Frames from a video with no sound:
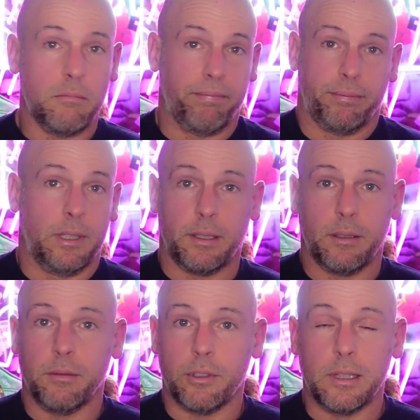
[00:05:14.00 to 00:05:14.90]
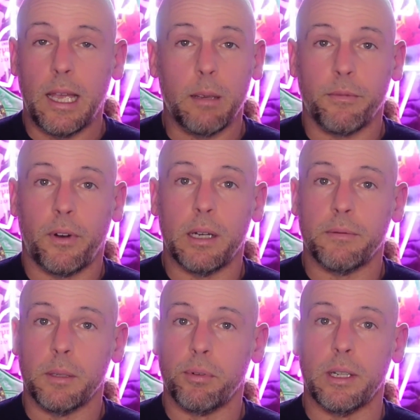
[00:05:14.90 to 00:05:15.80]
I don't know, just let him fight
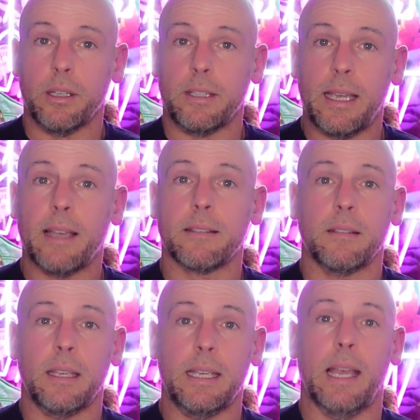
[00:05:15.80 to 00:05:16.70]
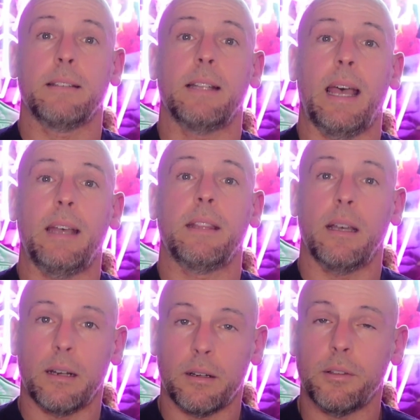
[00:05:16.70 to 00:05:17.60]
for the British. He hasn't had that,
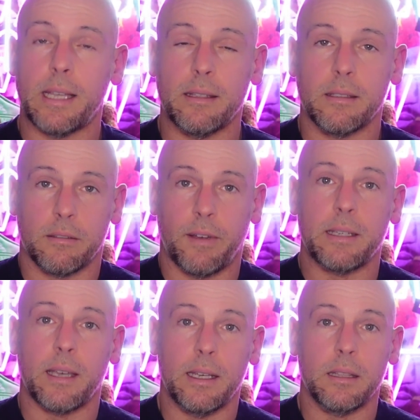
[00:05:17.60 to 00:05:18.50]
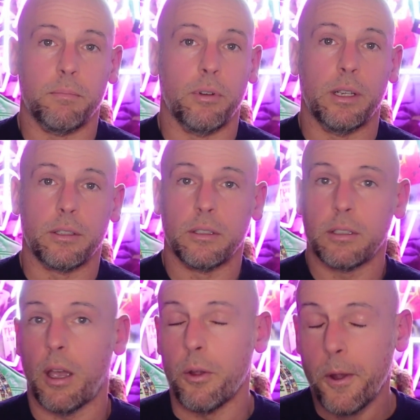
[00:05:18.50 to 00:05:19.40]
and I know Denzel's vacated the British.
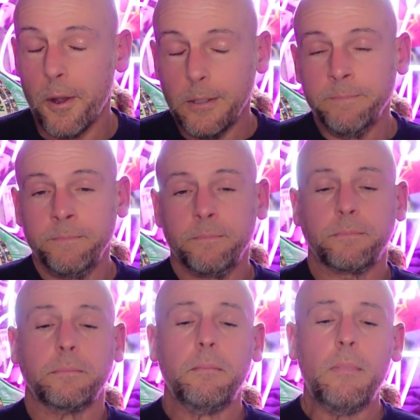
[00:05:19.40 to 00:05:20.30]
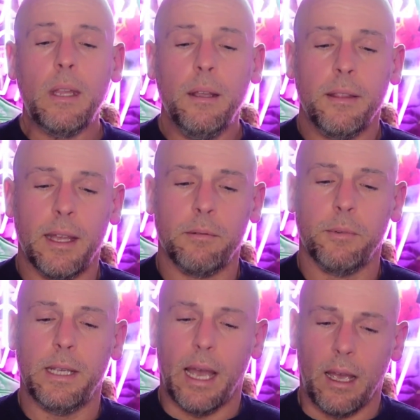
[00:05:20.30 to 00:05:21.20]
So then
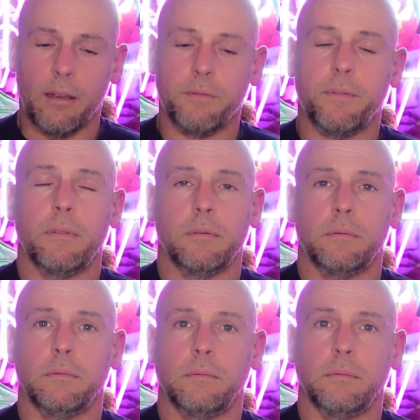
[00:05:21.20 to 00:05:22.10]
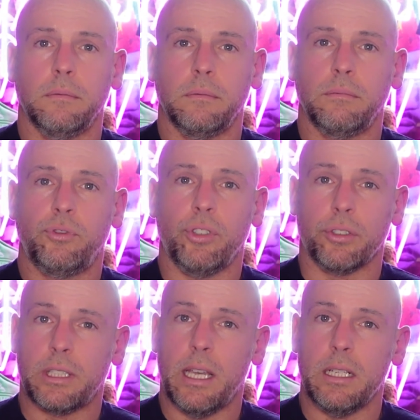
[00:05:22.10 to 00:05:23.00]
we have
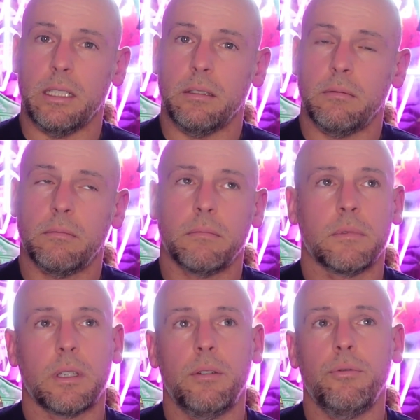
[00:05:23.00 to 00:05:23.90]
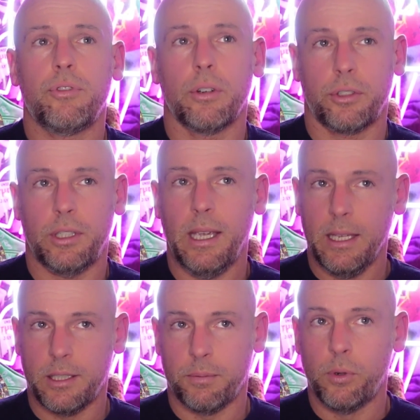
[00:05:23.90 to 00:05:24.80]
Josh Kelly. So Josh
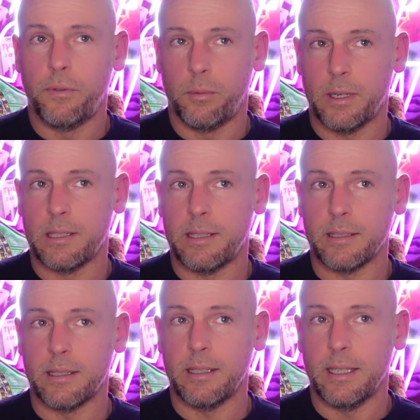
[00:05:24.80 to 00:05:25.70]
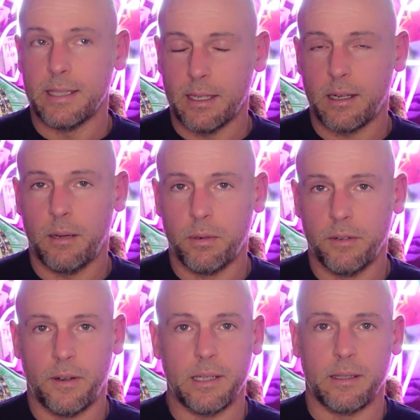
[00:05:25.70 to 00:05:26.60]
is small for 160. He's had a couple of
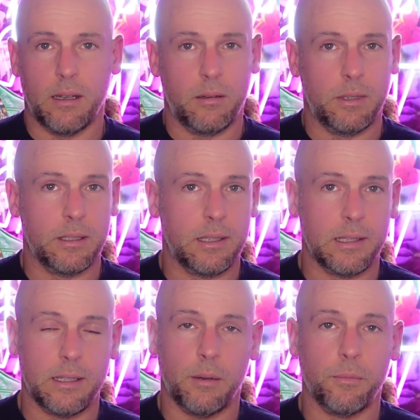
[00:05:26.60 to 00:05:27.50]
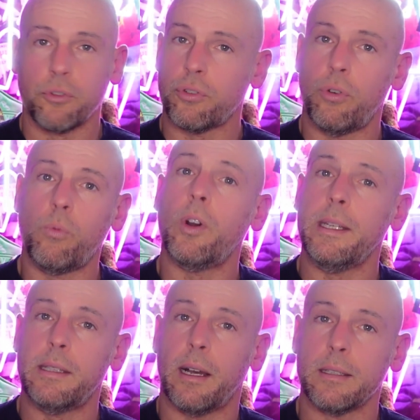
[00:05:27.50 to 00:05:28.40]
fights now at 160. I'm not sure what
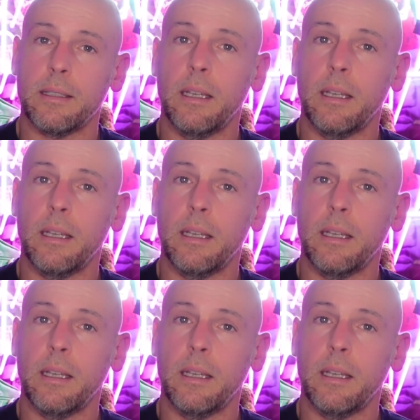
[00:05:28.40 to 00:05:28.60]
he does.